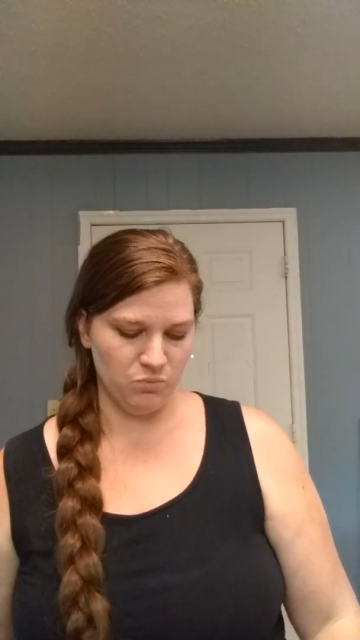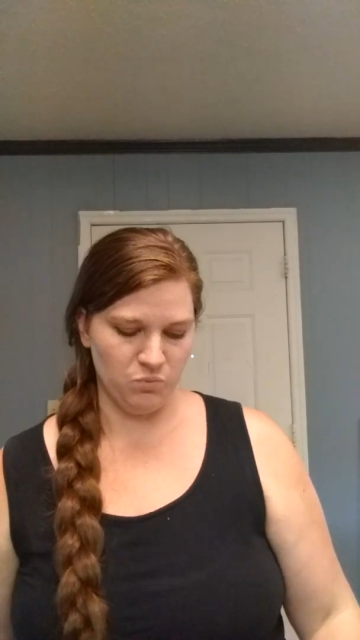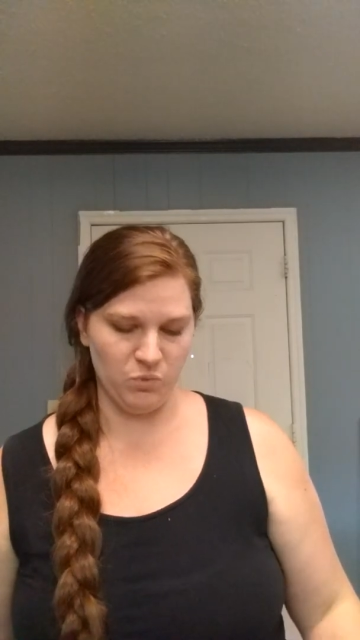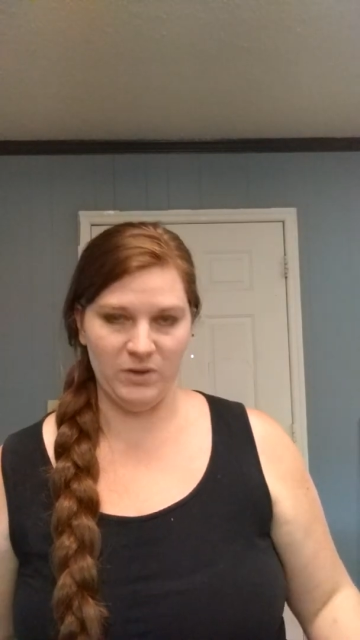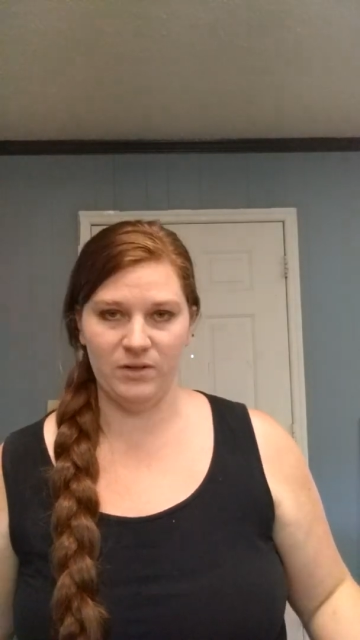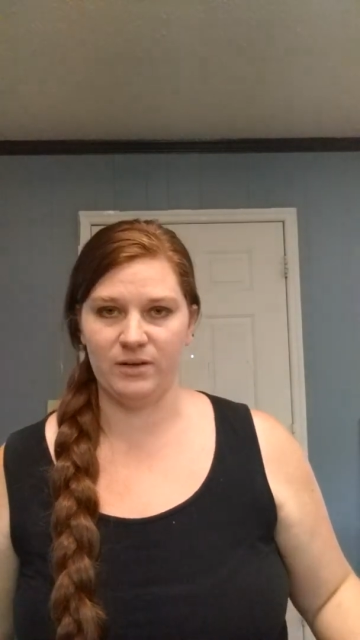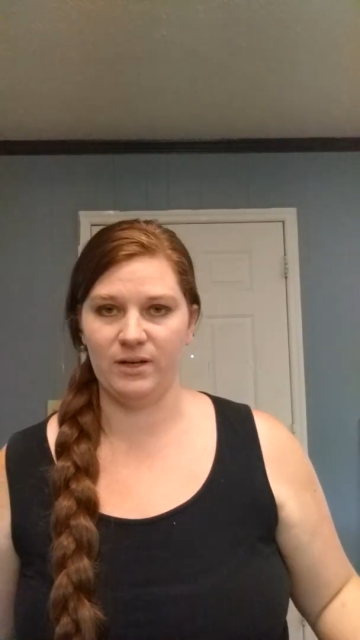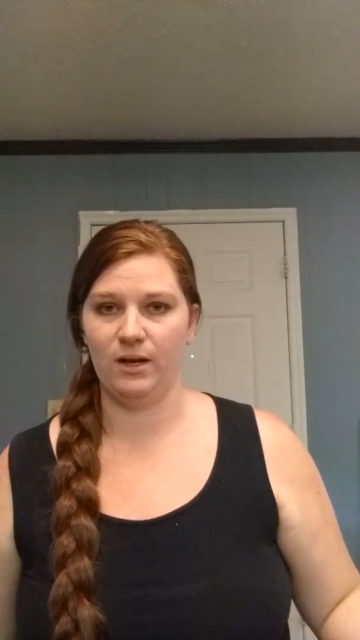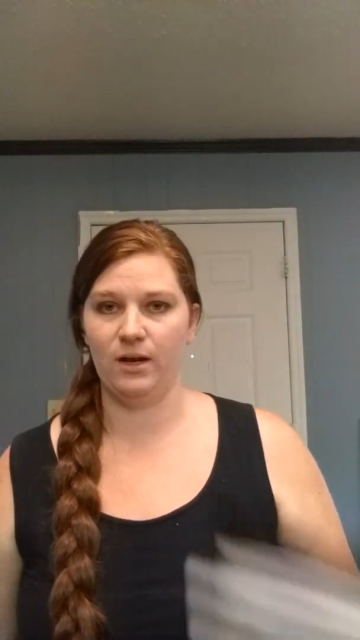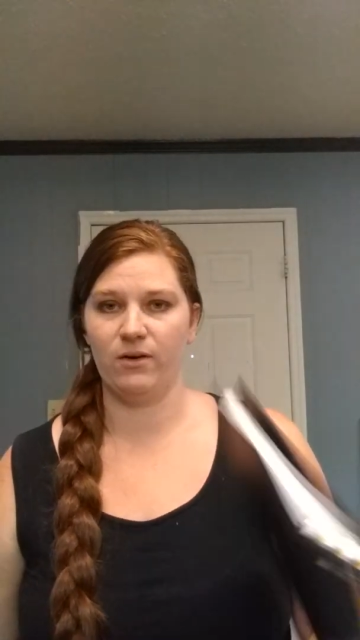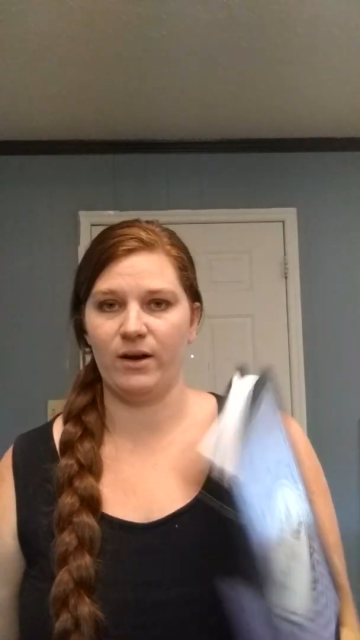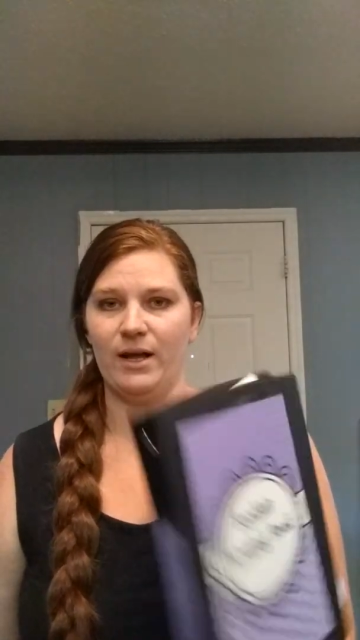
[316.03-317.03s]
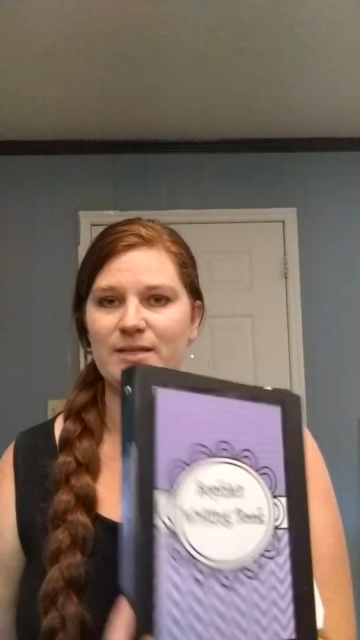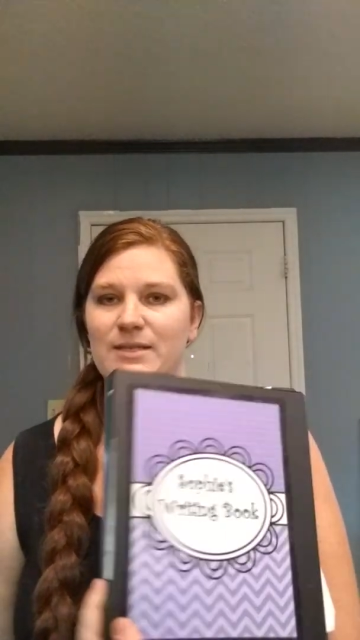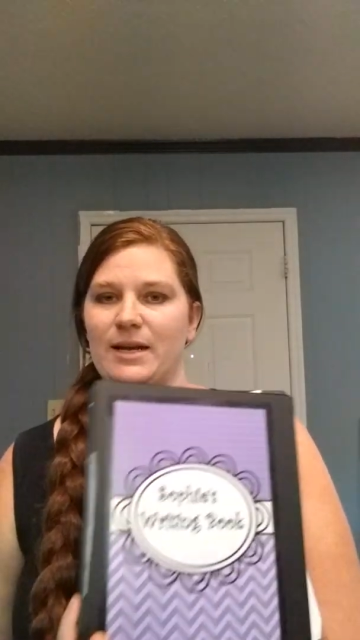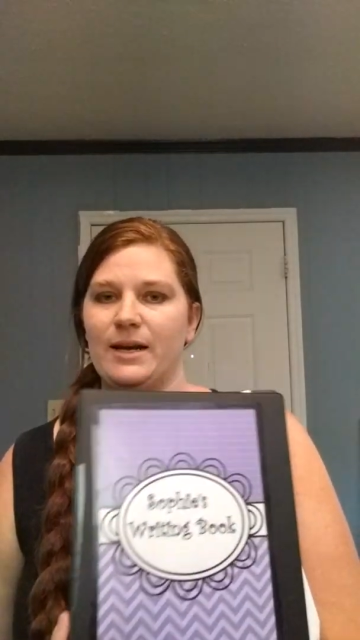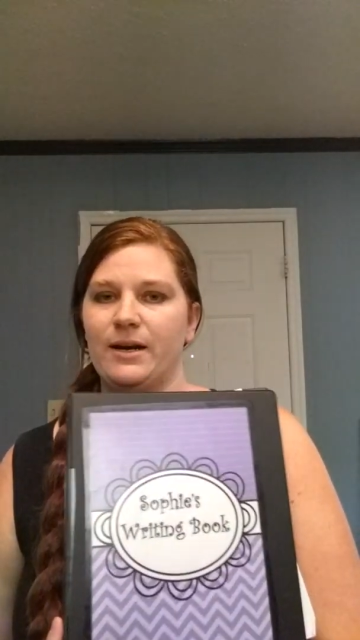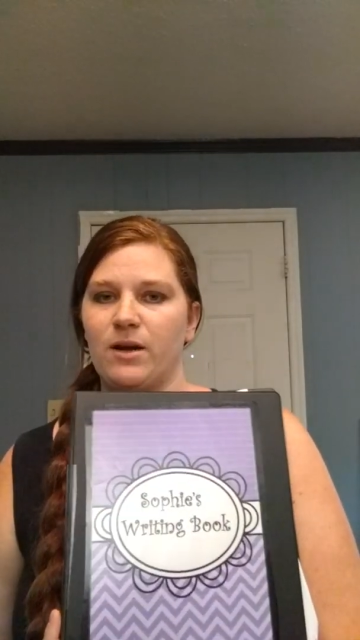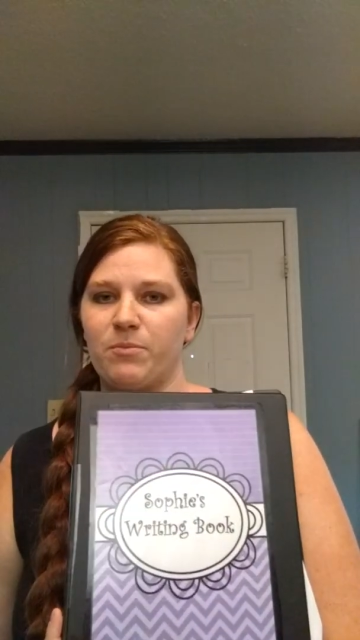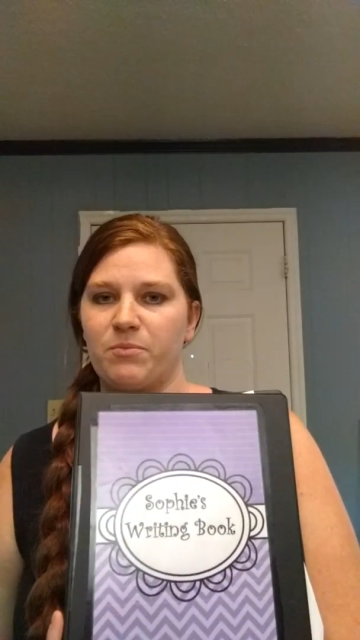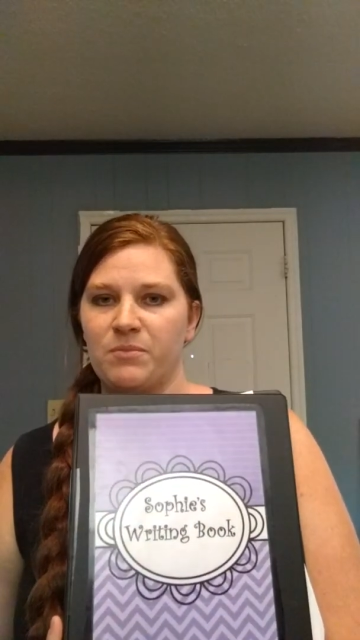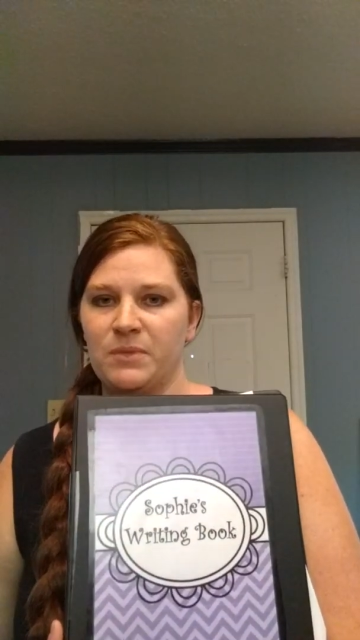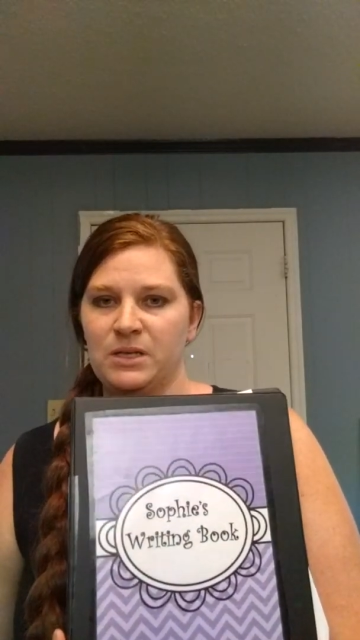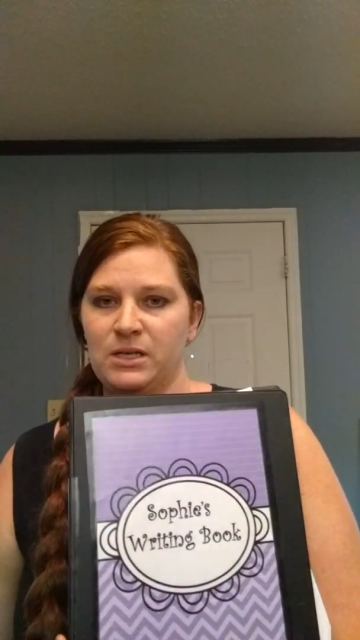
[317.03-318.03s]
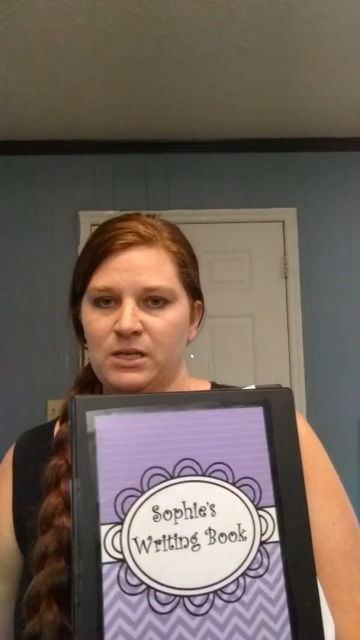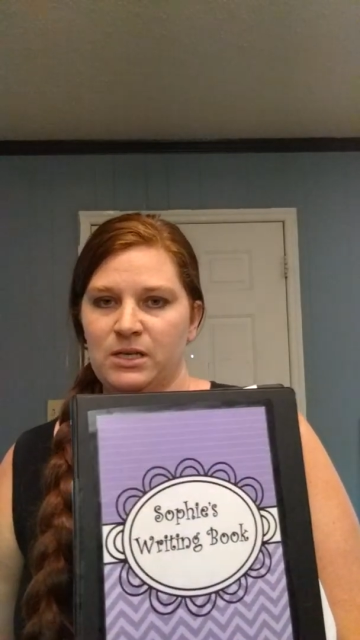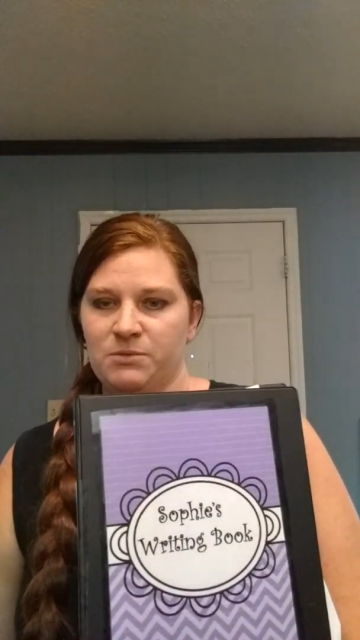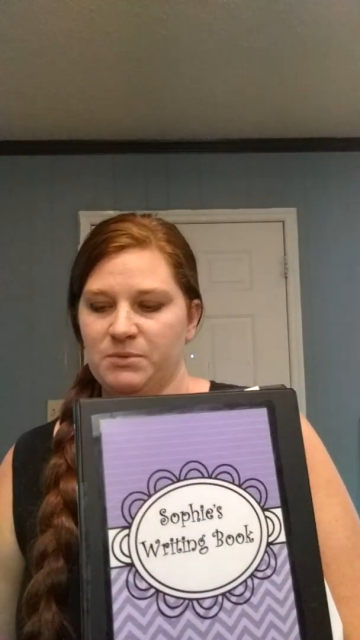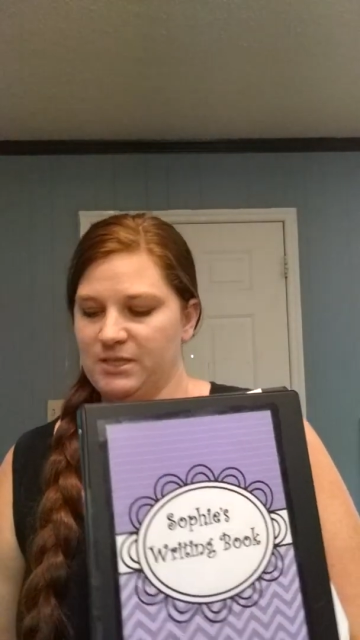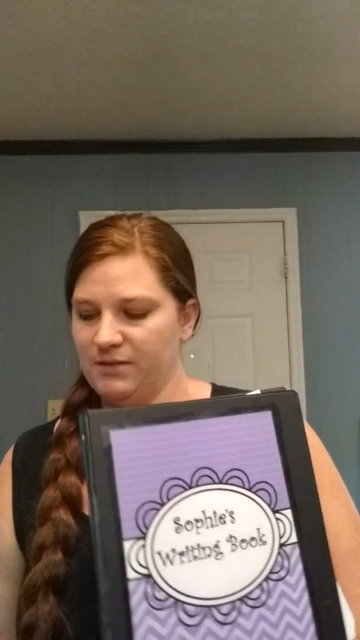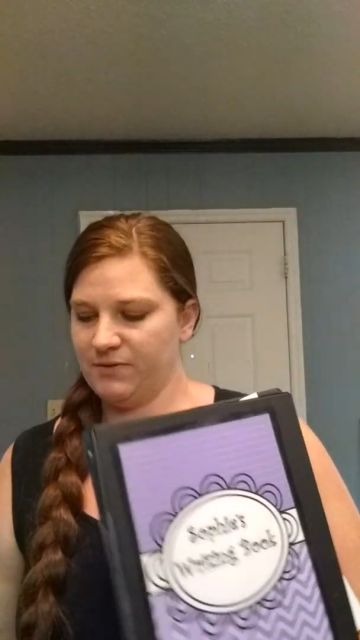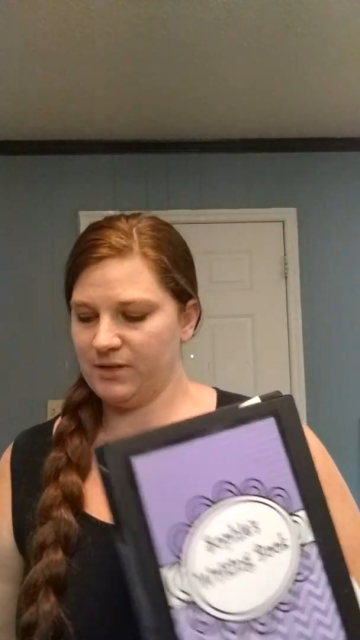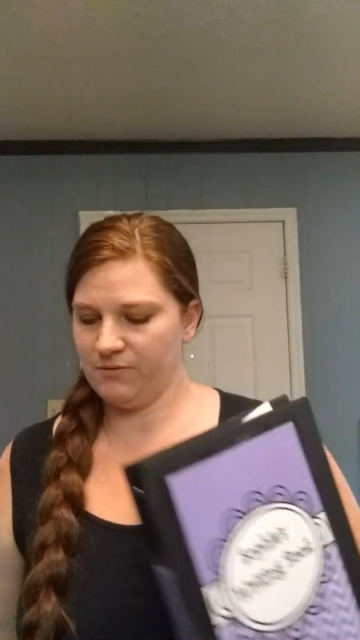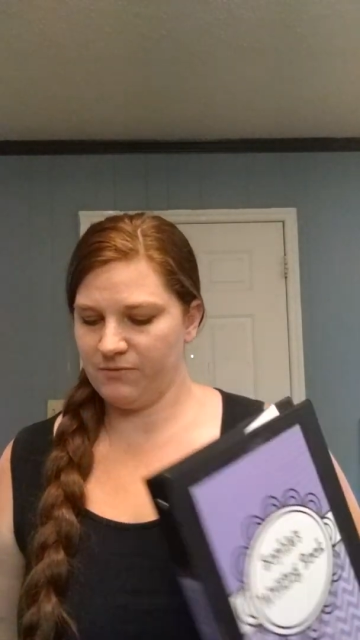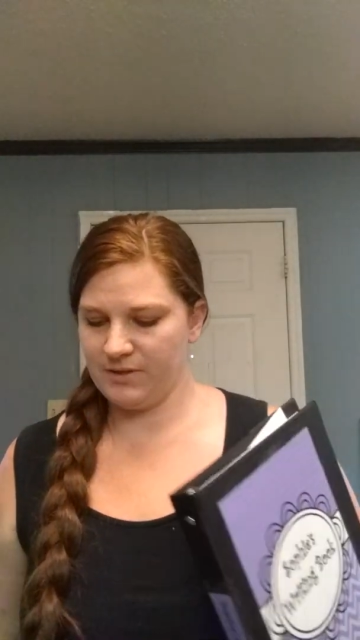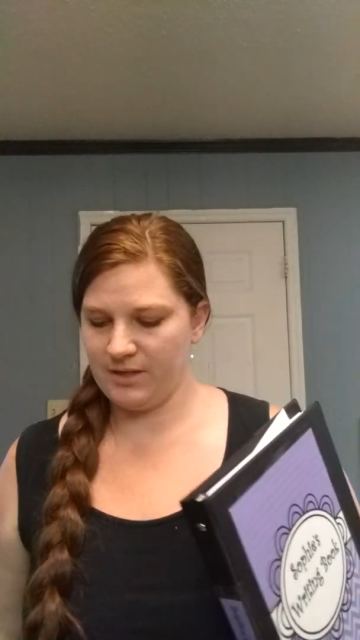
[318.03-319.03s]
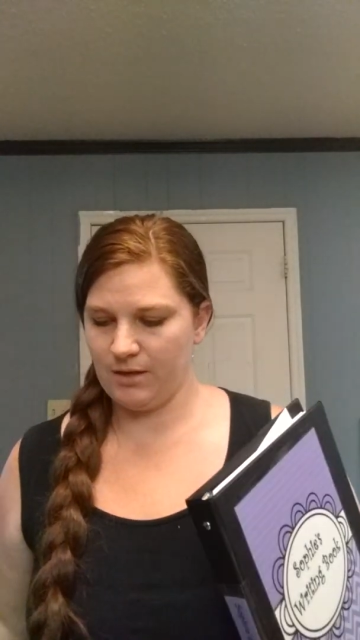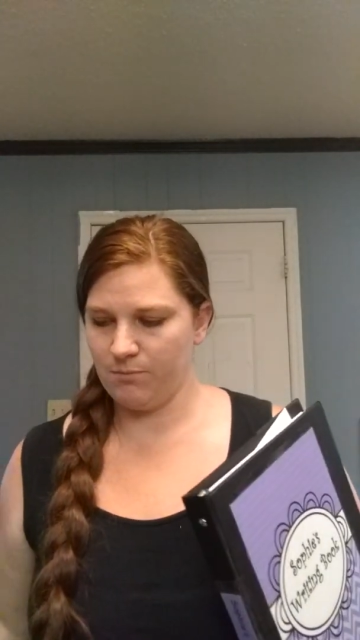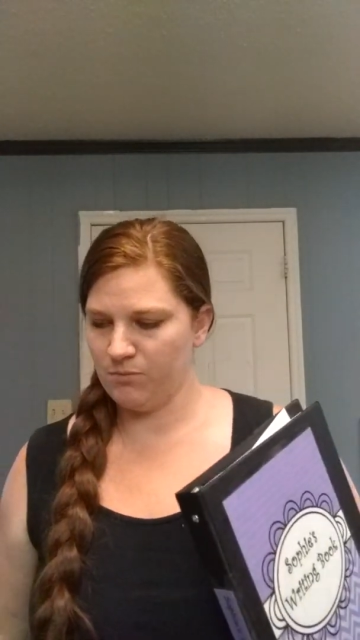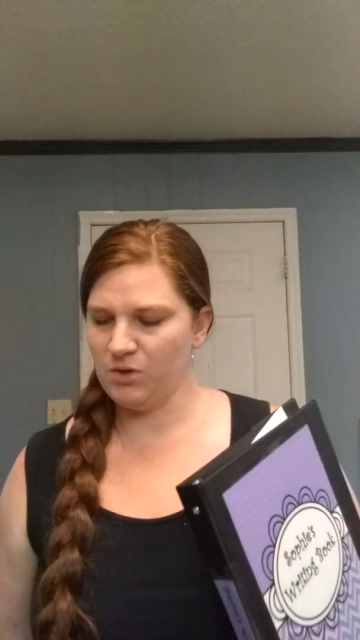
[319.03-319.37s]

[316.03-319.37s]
with their color. I set it up specifically for them.